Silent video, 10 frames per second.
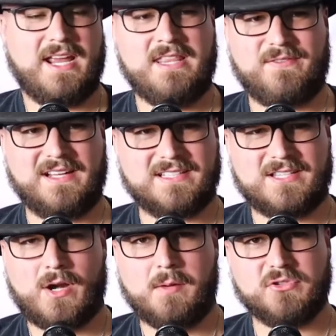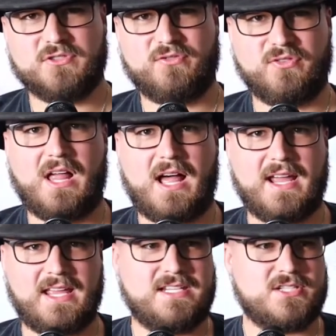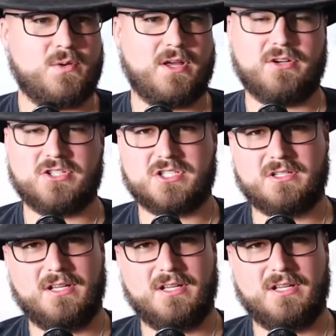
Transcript: And the fact that they're able to fly into other